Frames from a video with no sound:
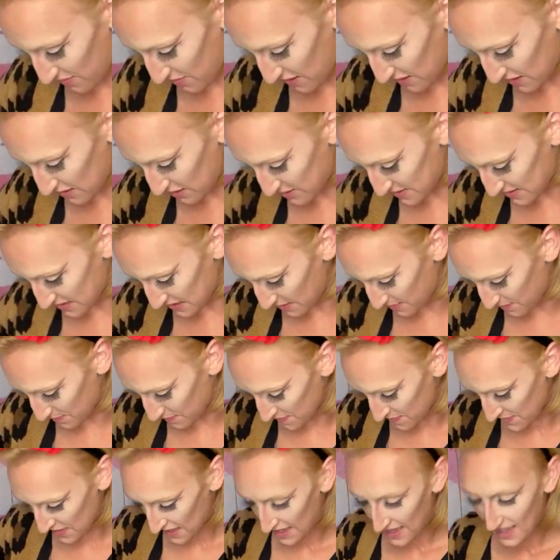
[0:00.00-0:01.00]
I lose them.
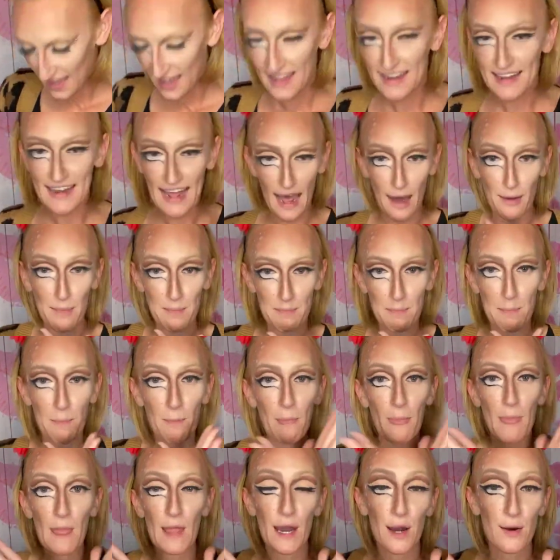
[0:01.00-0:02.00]
Now,
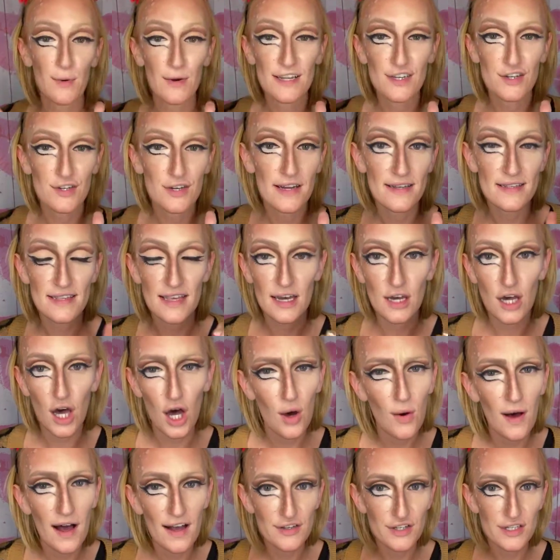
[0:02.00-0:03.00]
originally I was like,
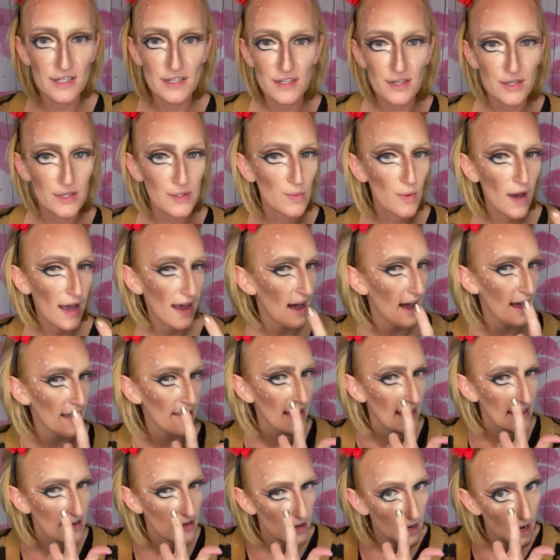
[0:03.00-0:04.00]
oh, I'll just use white
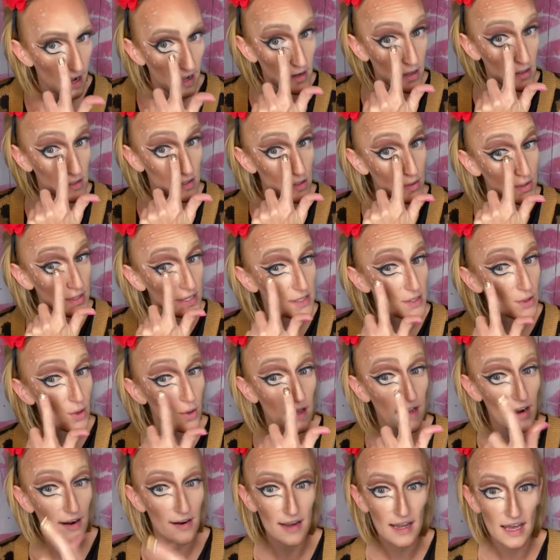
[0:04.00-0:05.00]
eyeliner and I'll do this whole
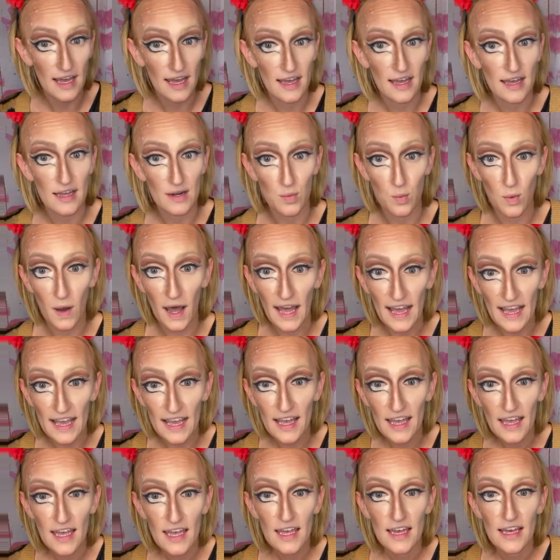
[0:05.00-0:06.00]
area in white.